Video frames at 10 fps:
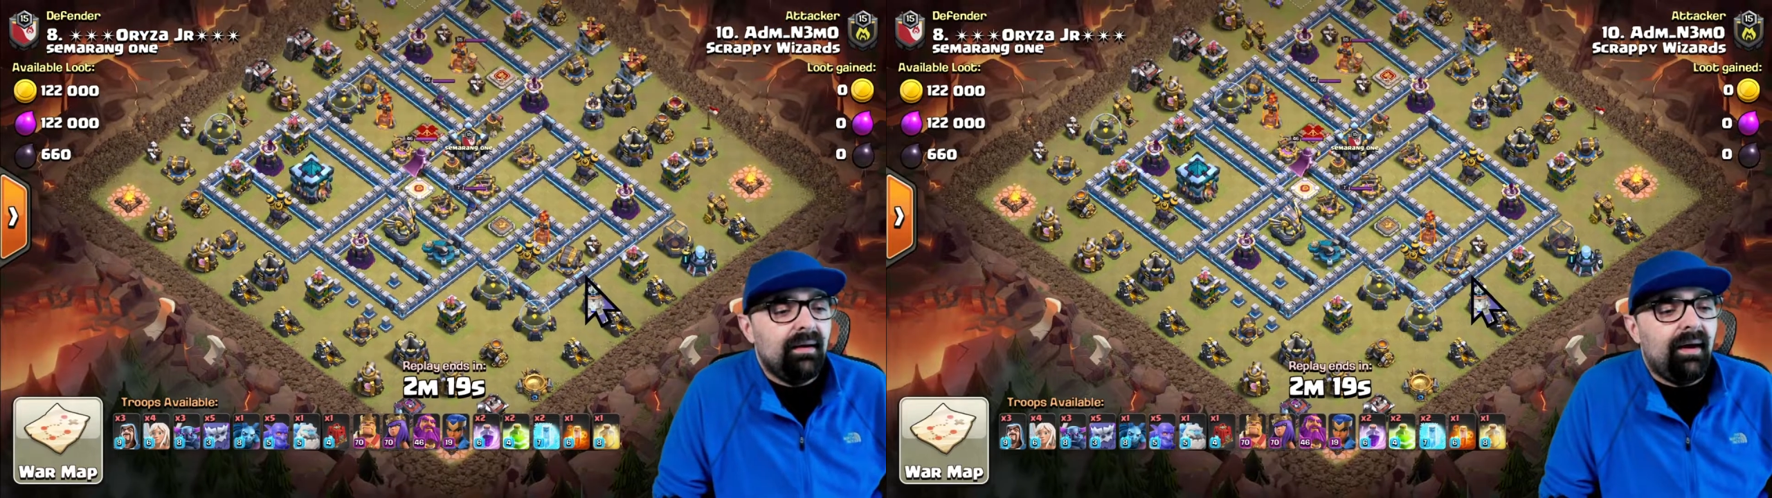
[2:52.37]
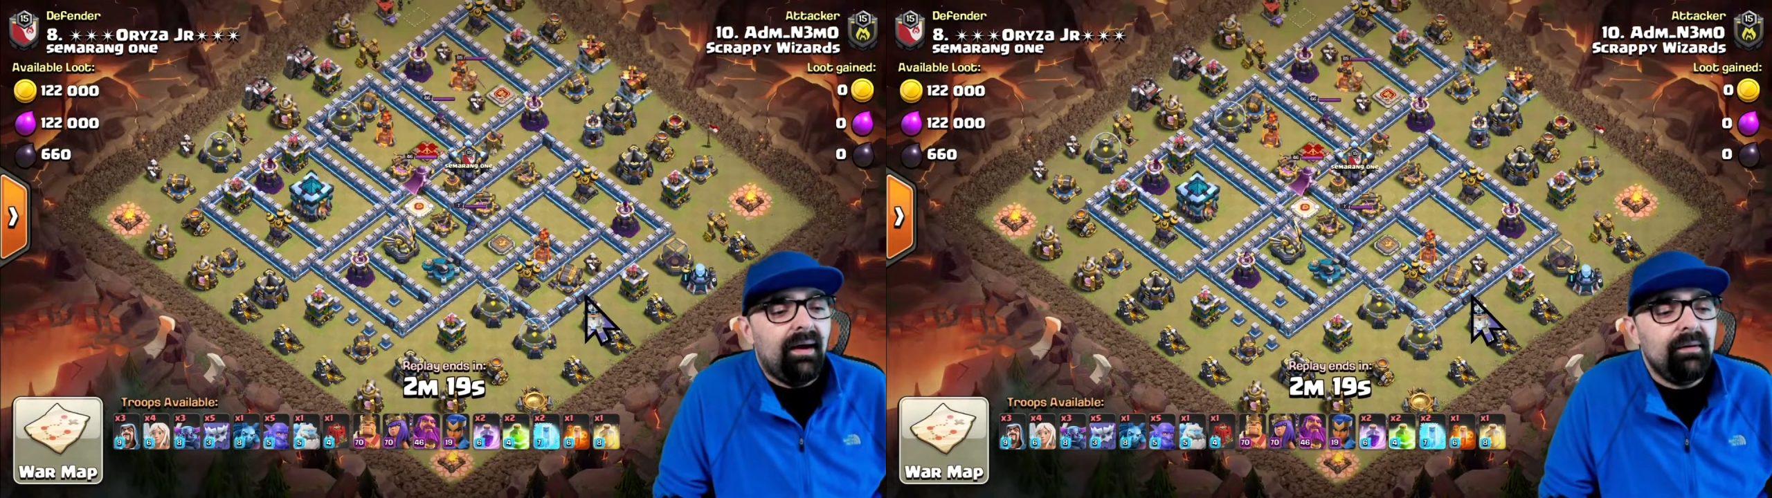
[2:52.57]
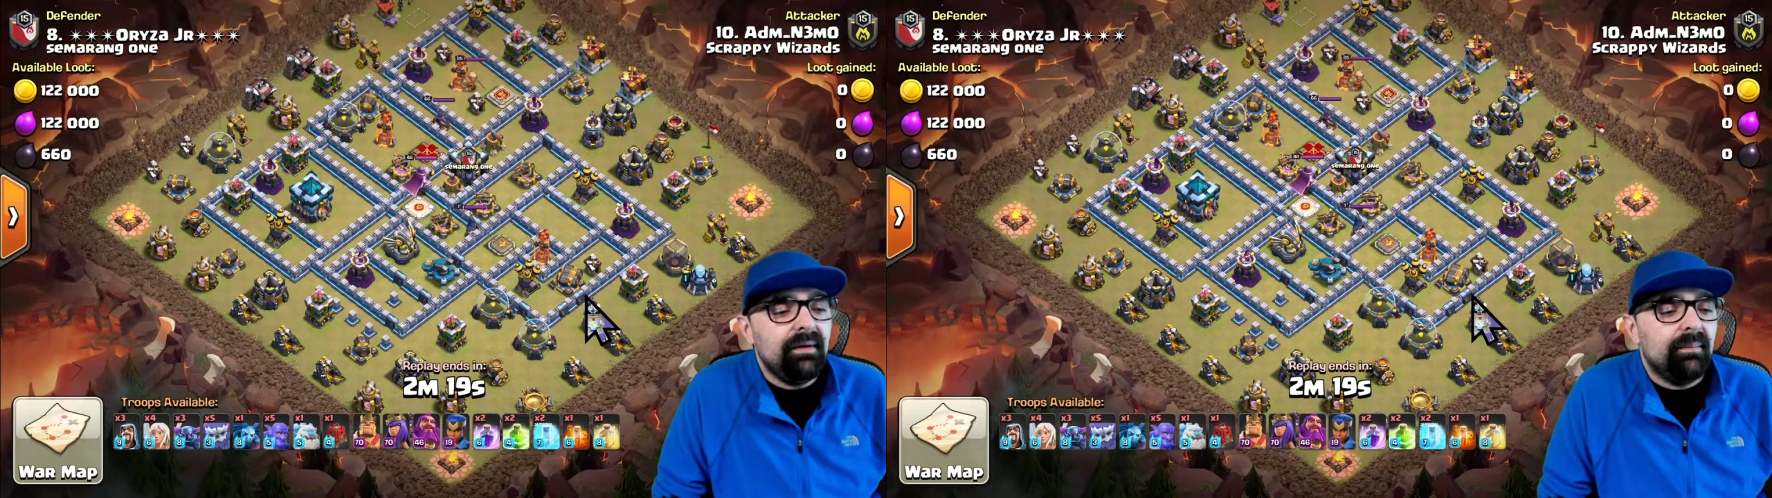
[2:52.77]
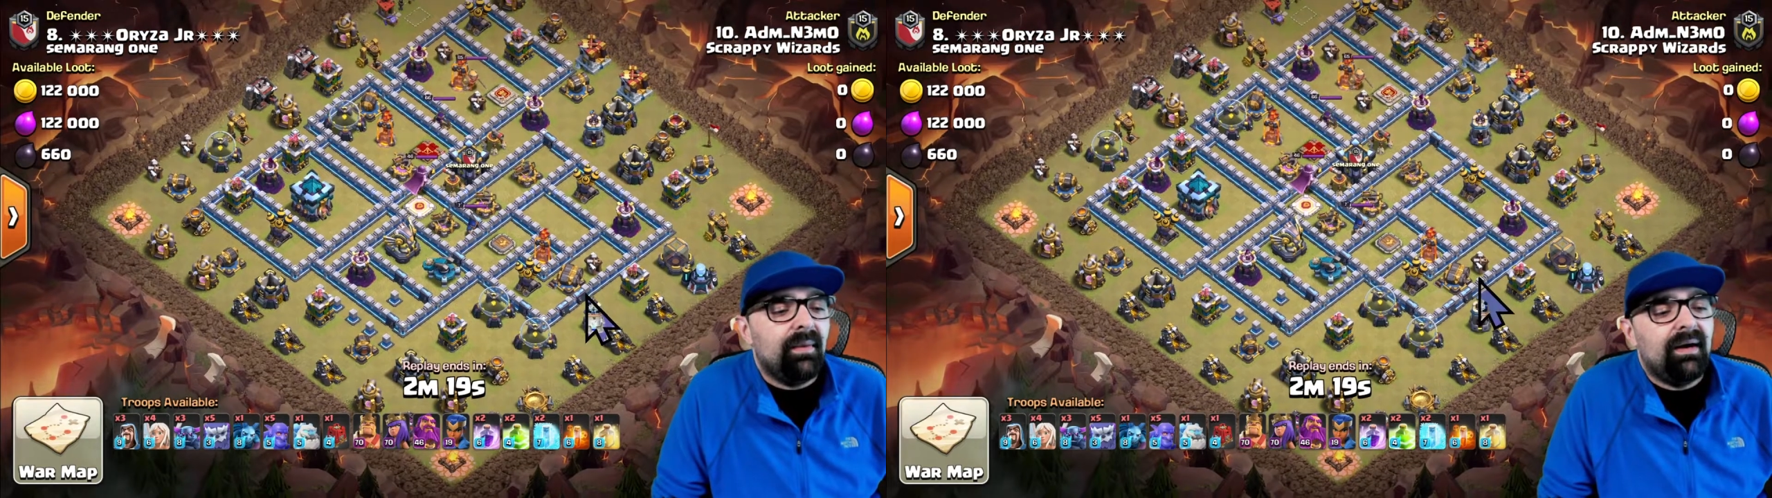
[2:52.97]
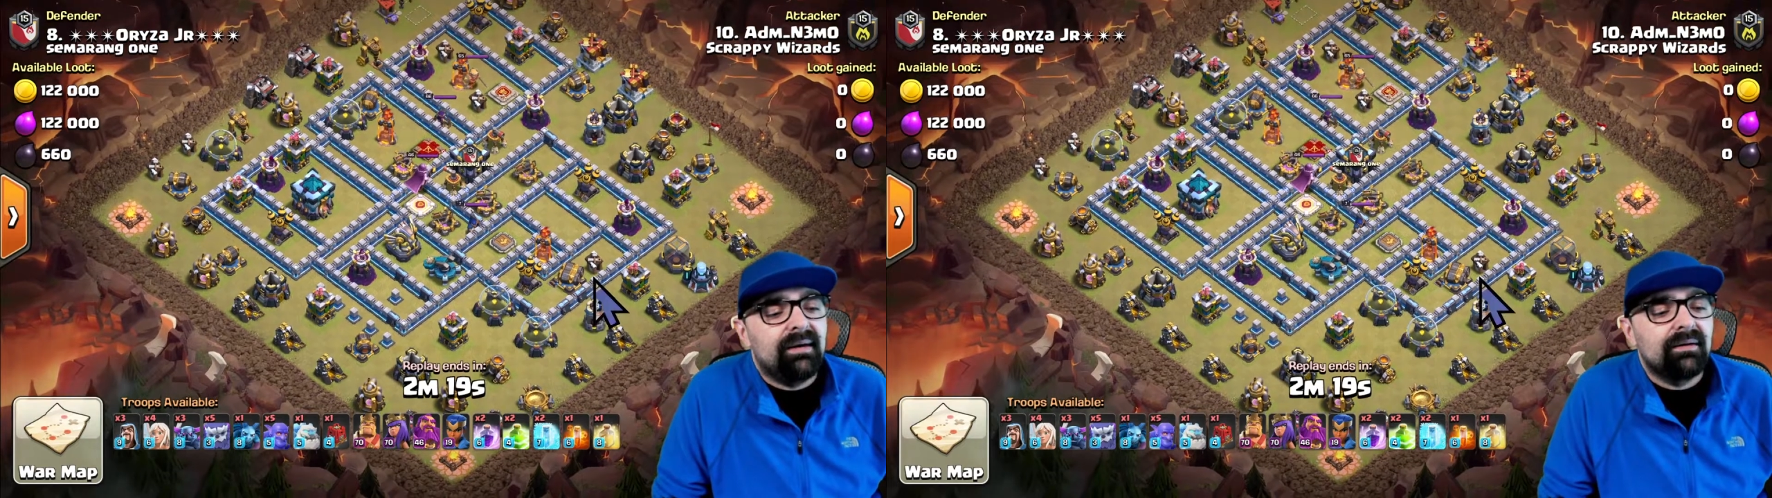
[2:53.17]
how am
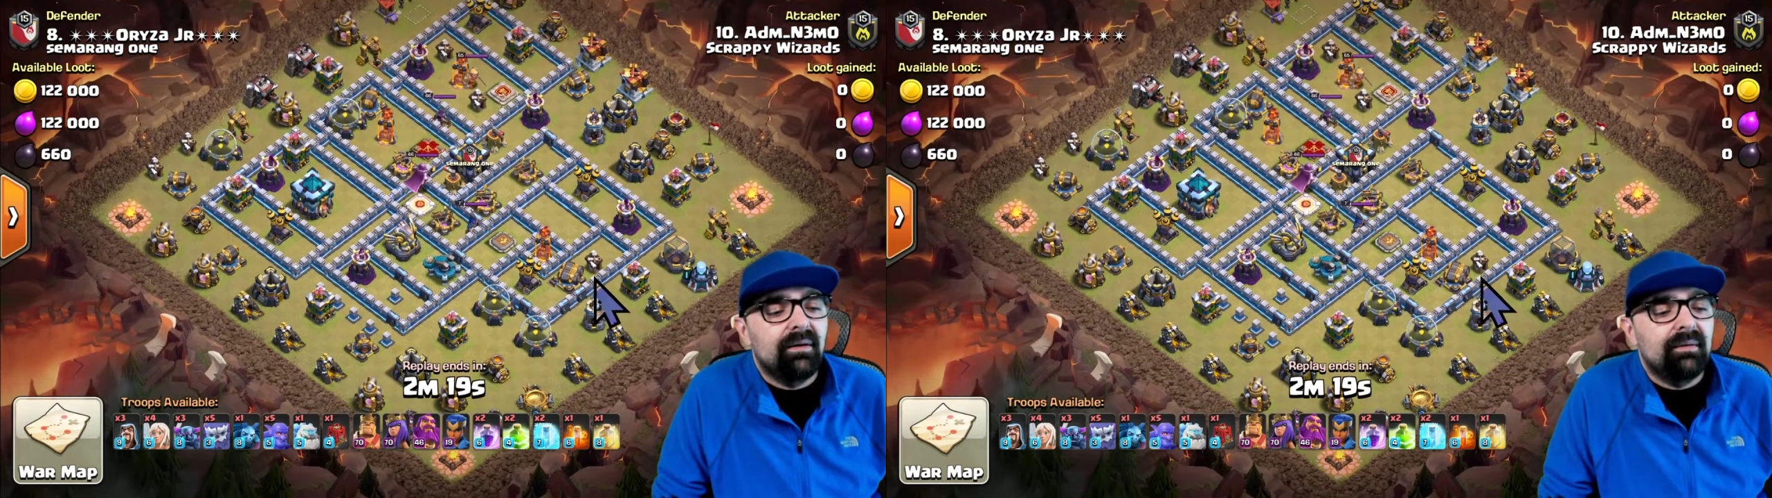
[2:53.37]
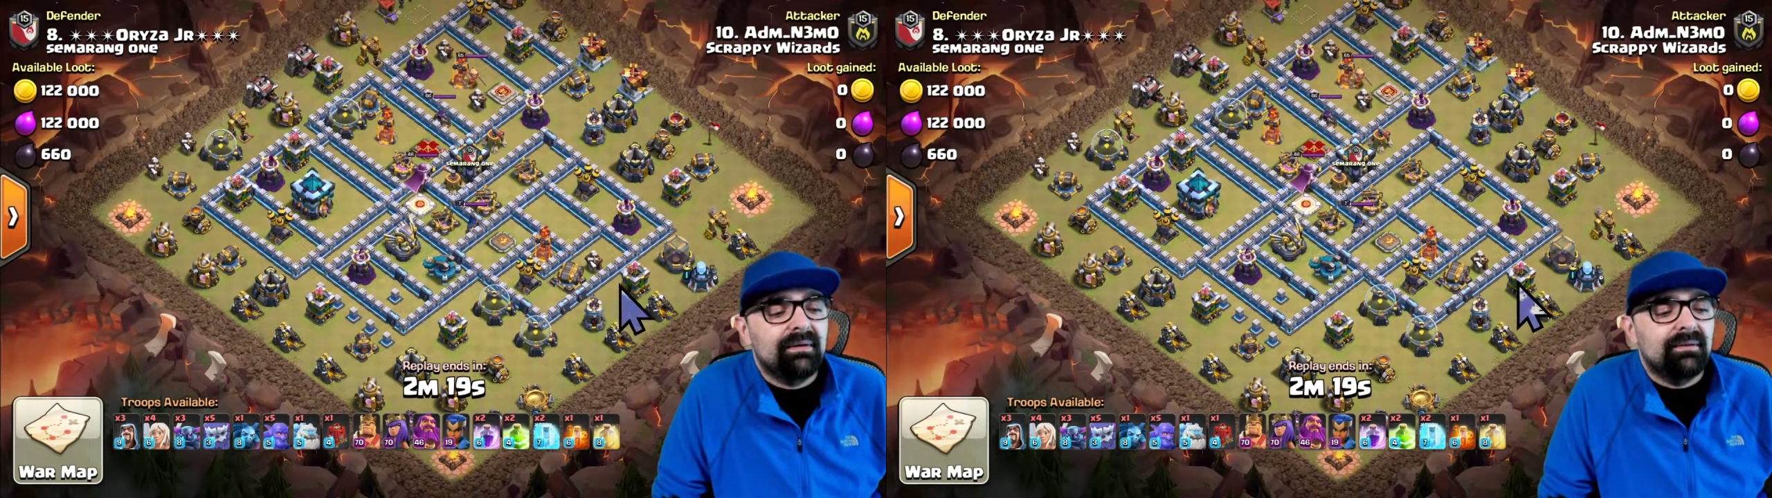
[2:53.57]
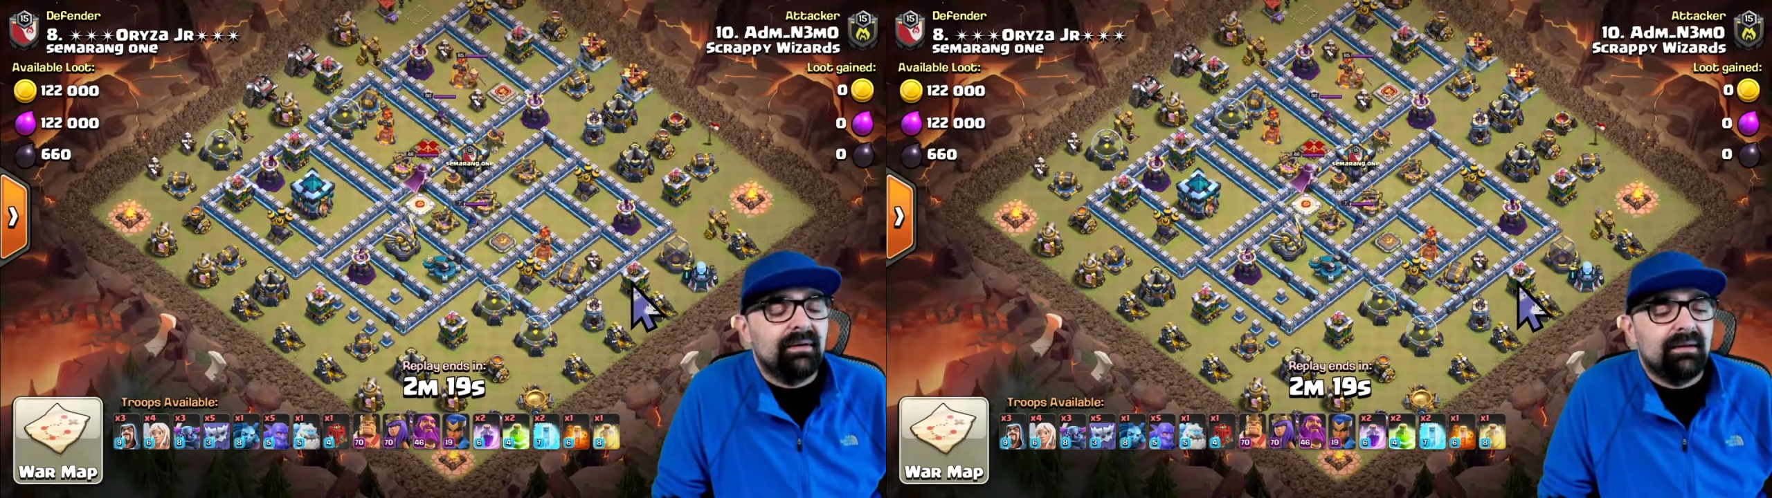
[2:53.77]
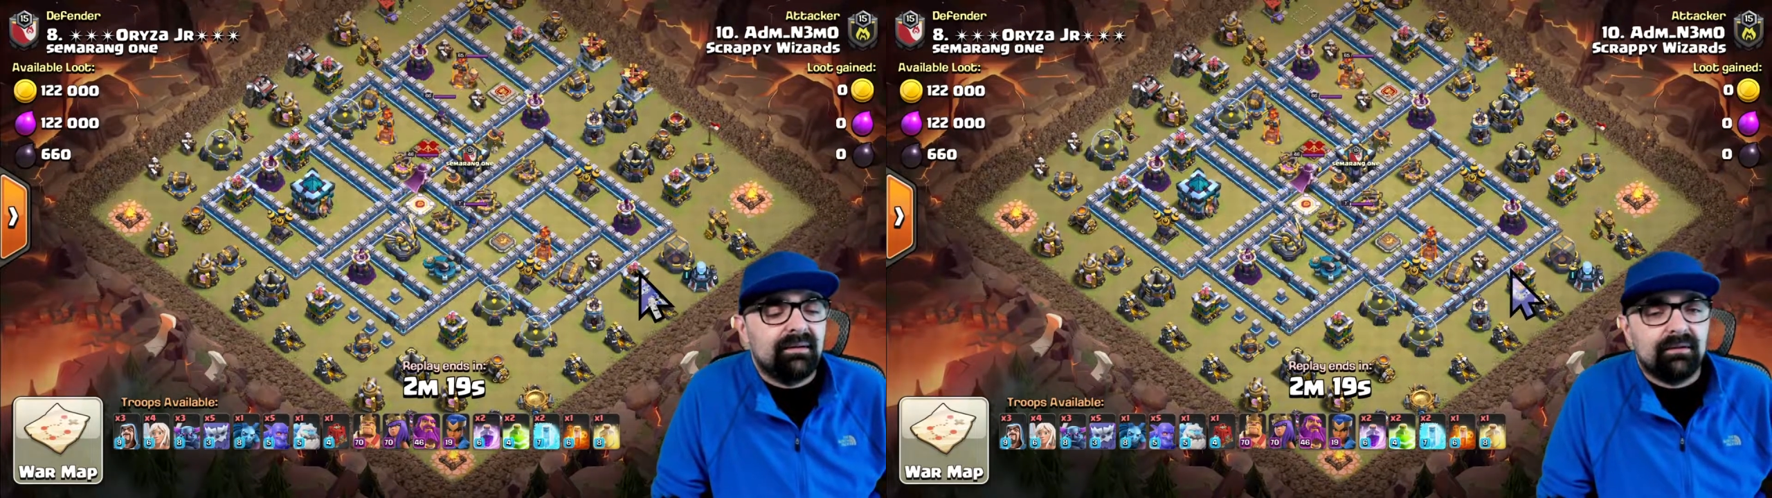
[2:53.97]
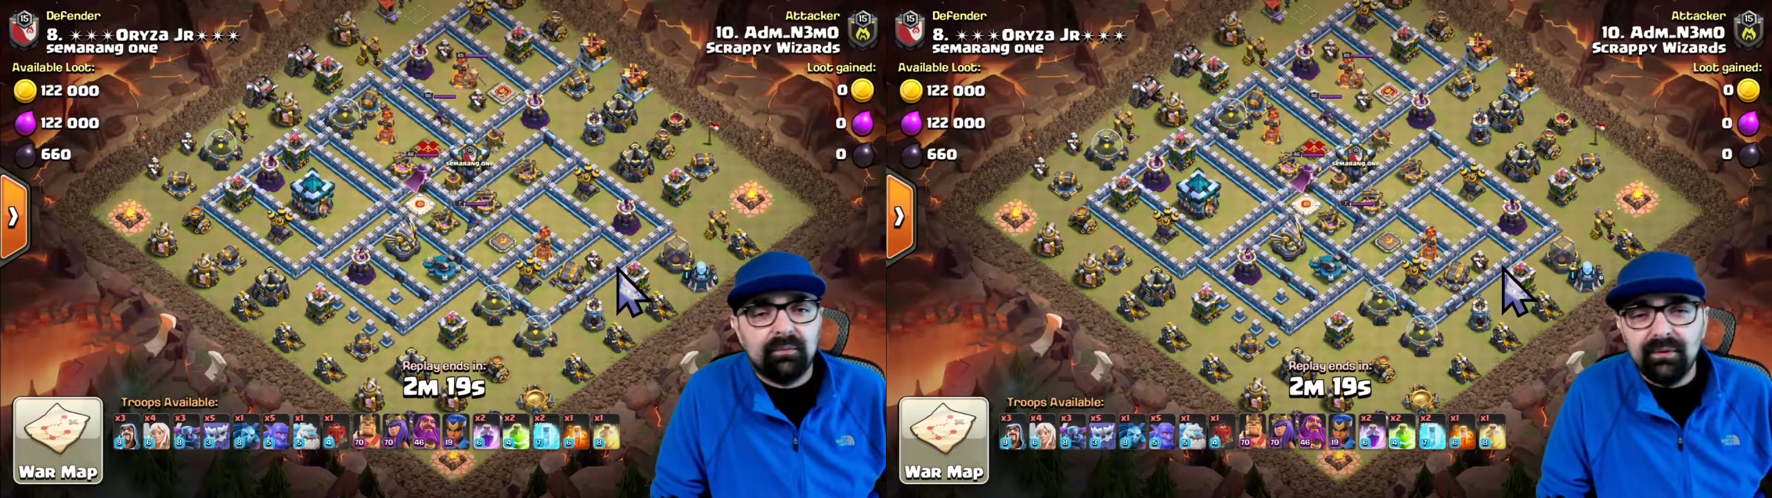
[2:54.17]
I going to hit this?